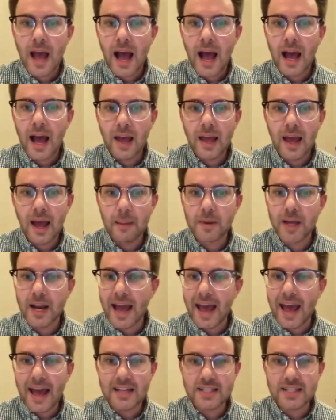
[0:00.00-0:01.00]
I'm going
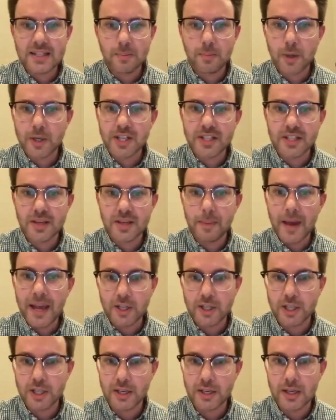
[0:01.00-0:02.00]
to ask some
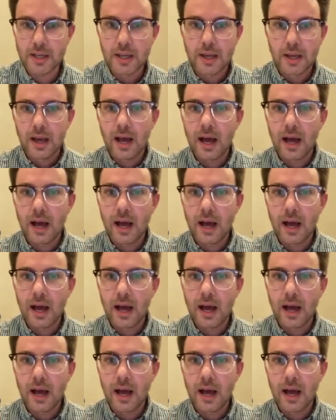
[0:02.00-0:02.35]
participation.